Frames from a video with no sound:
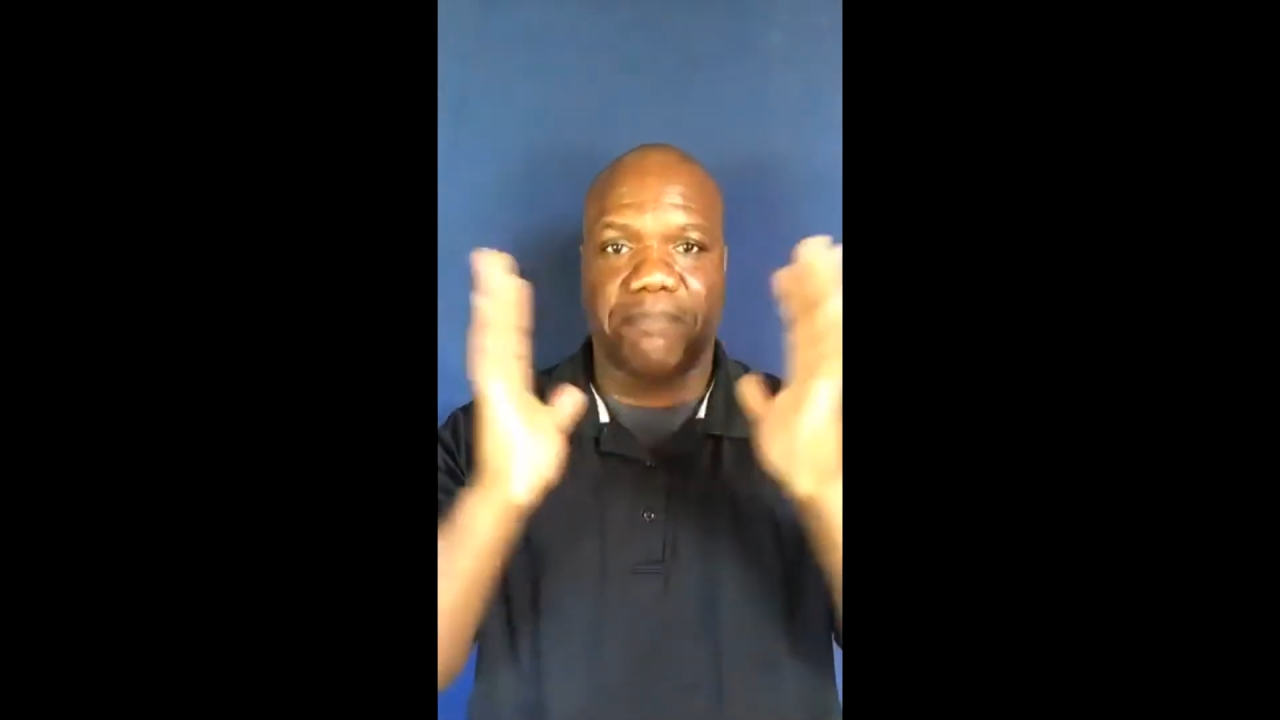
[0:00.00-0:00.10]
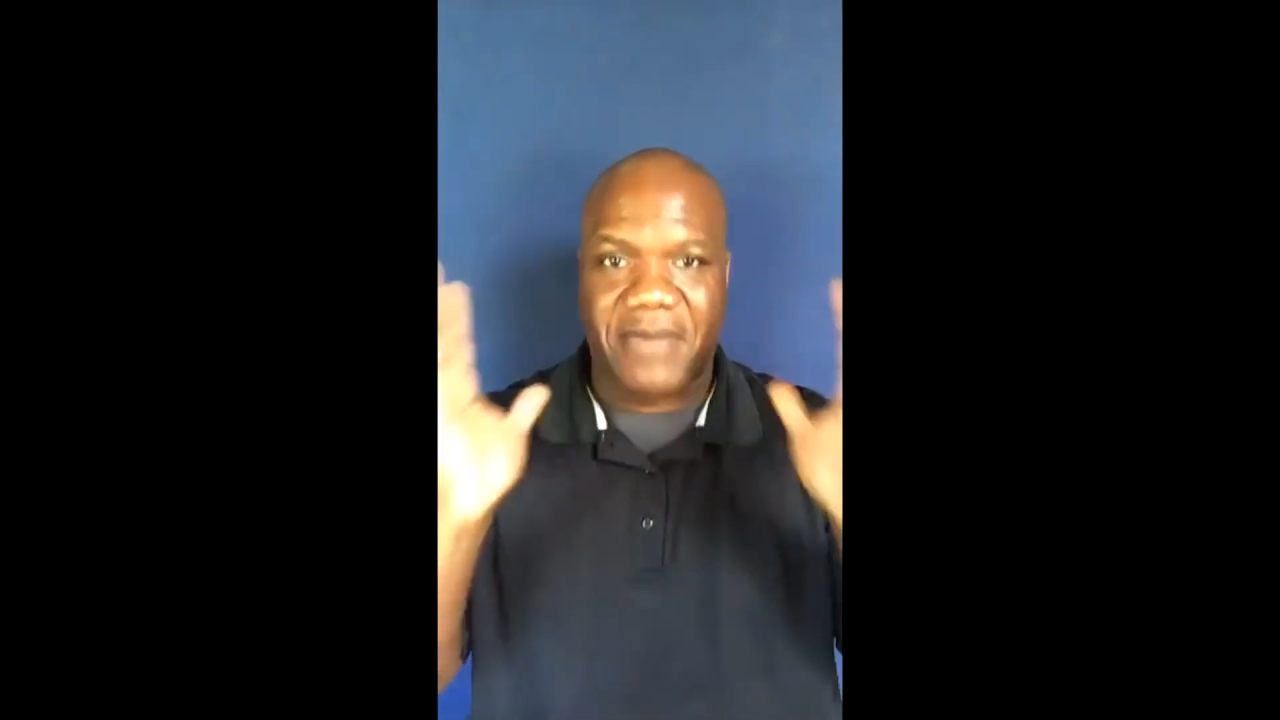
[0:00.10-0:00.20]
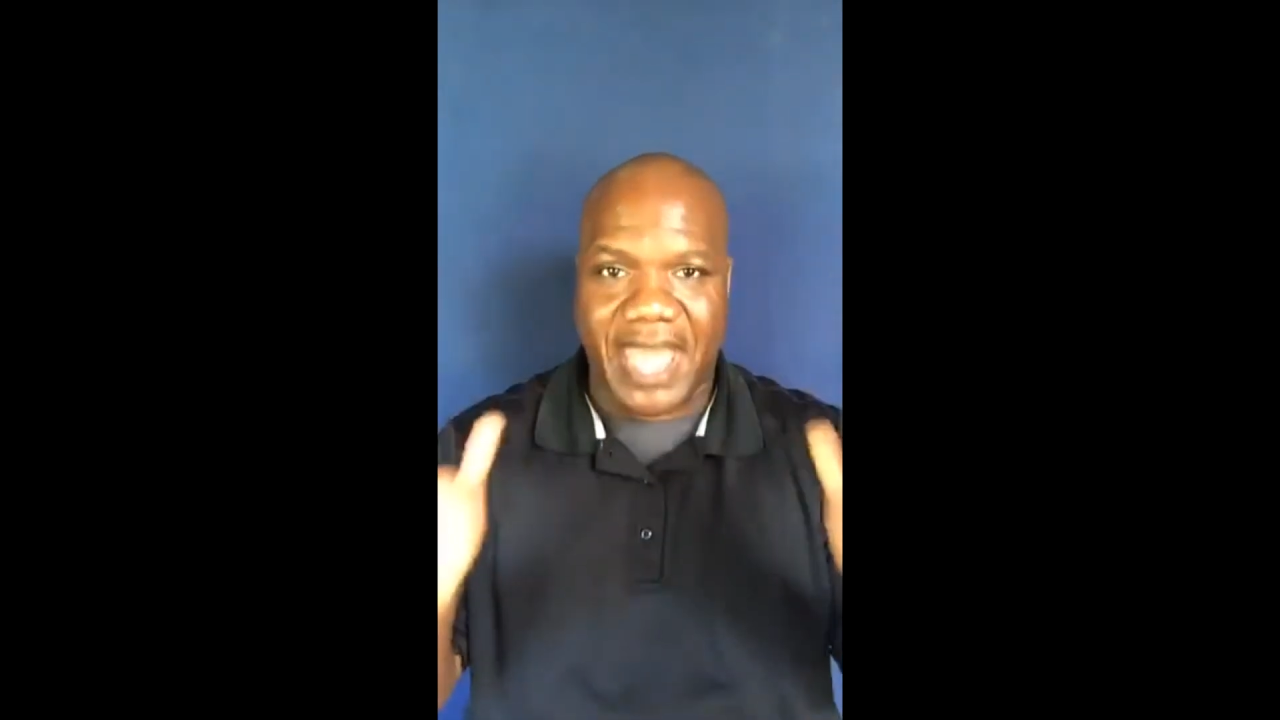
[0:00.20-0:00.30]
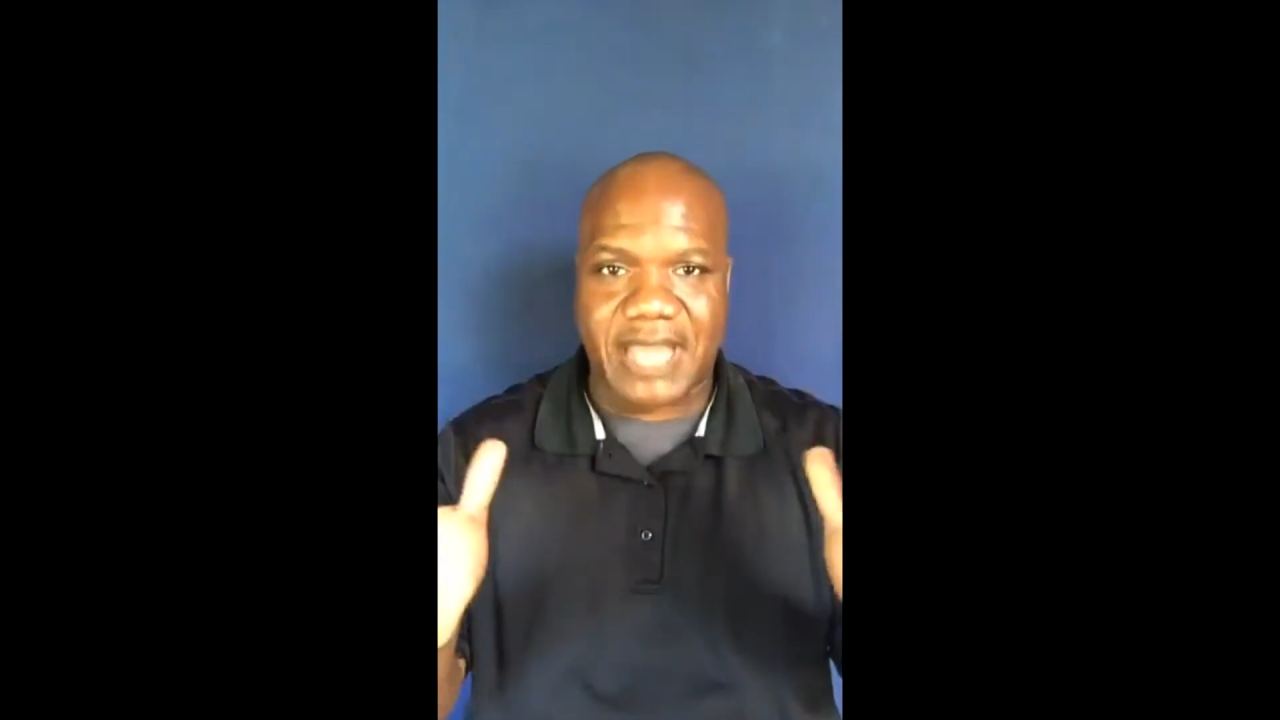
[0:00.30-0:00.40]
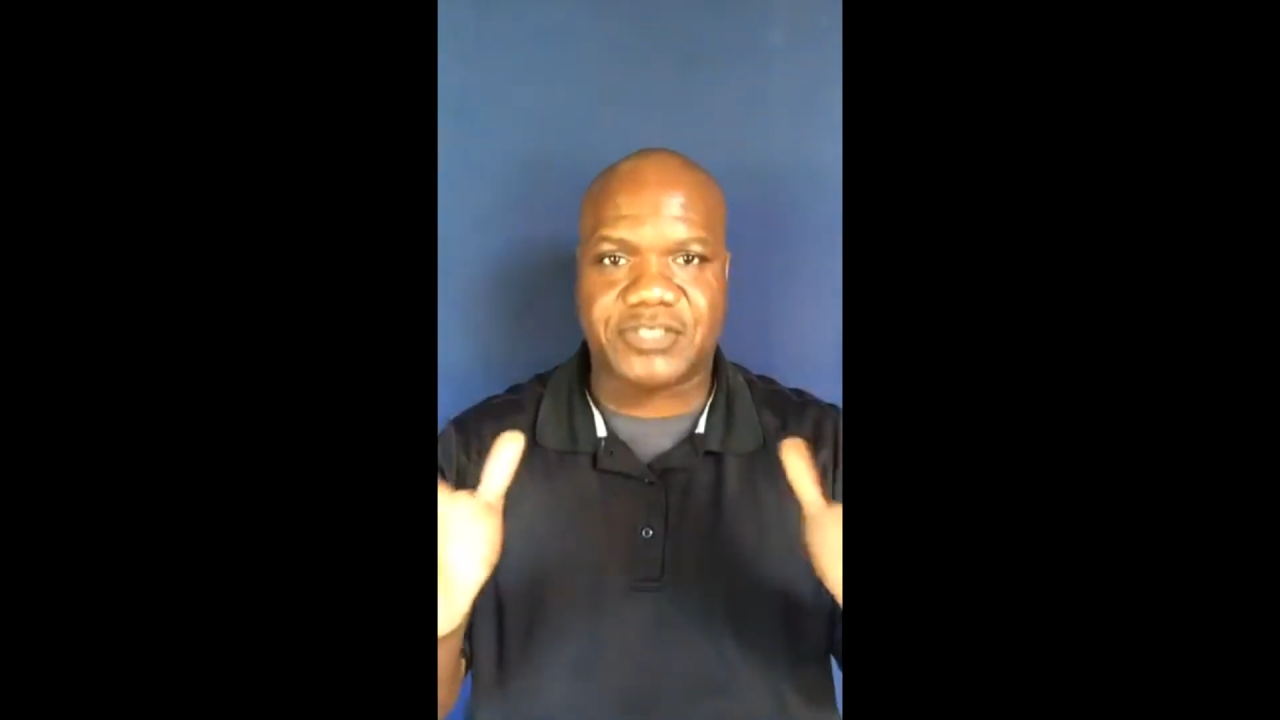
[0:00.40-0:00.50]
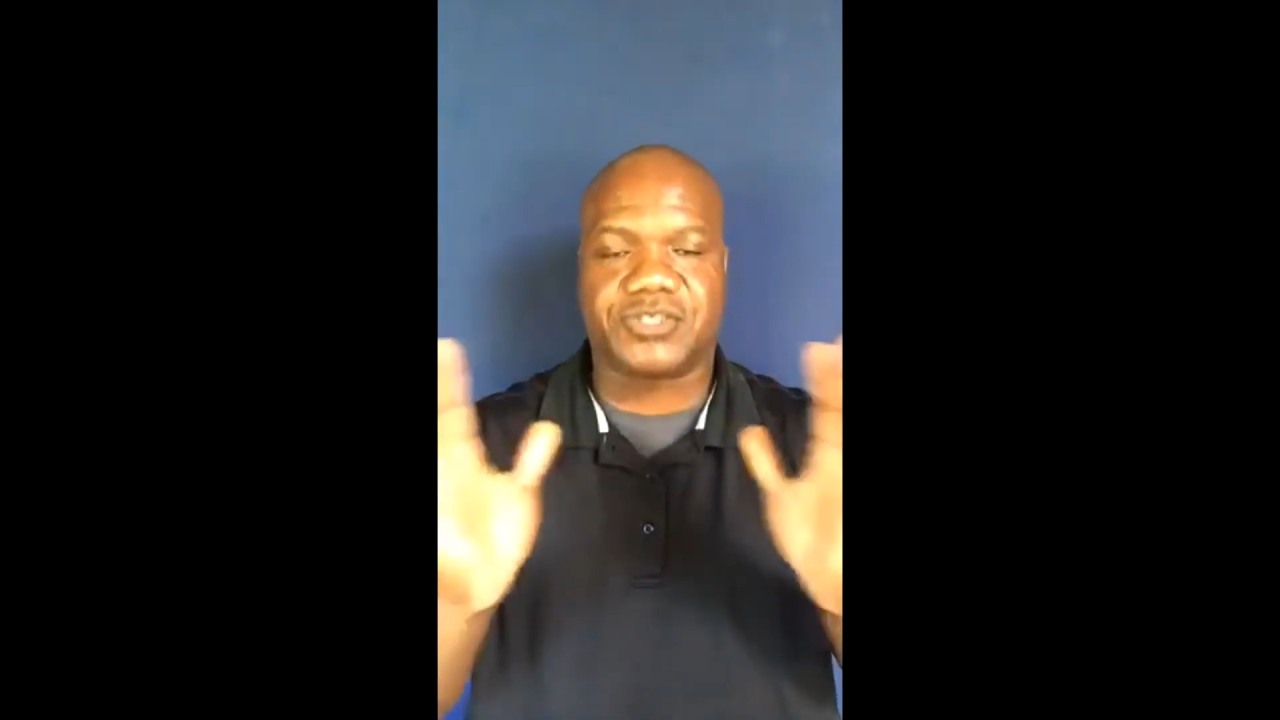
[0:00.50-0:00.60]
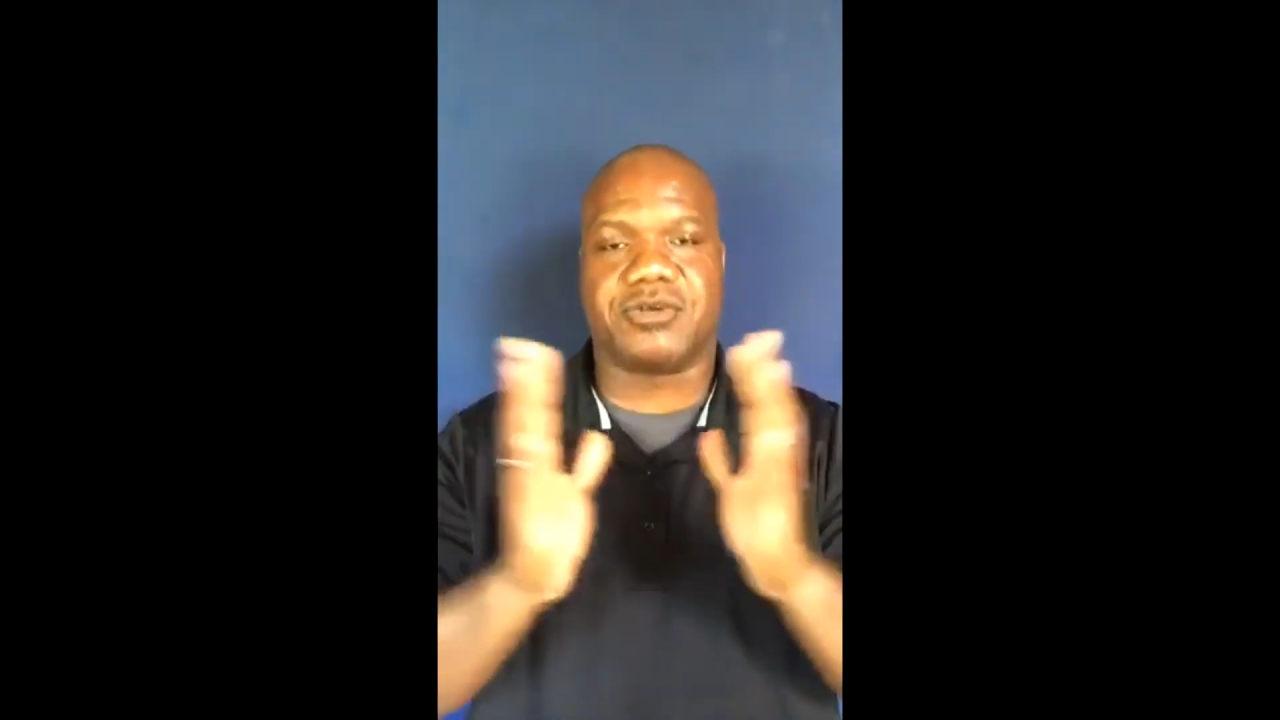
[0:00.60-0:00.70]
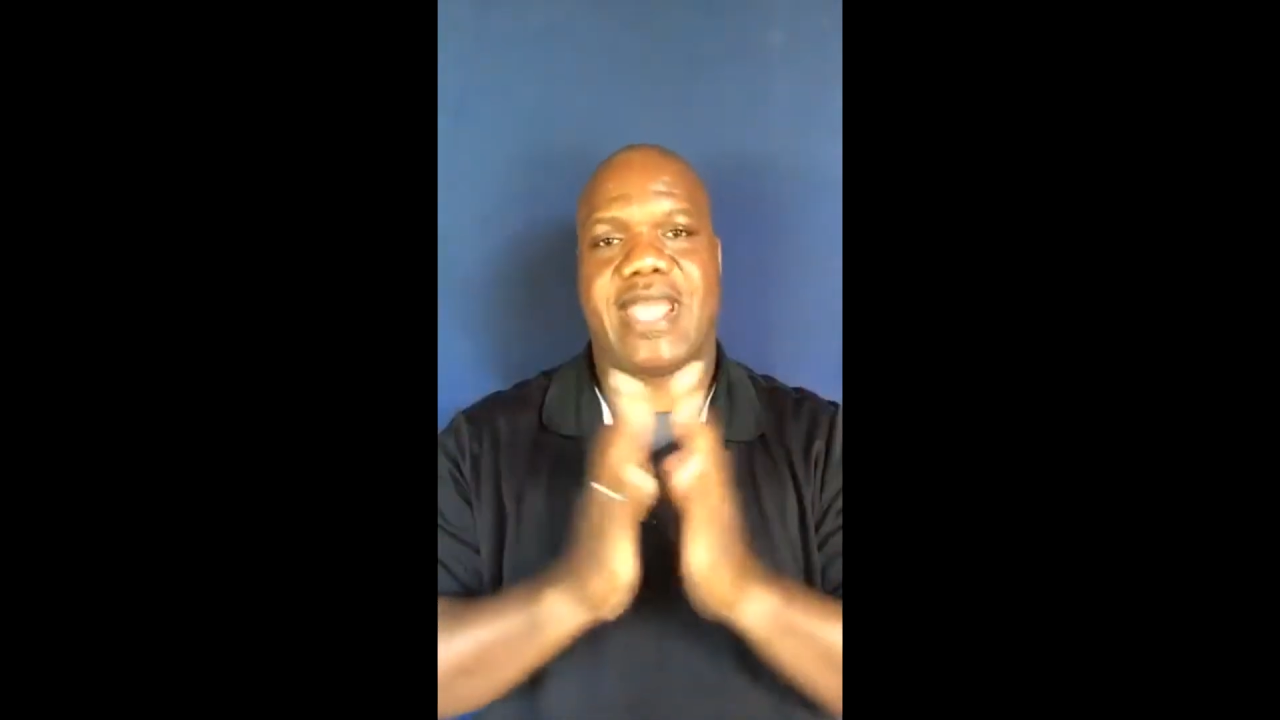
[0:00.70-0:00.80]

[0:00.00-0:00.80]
pastor,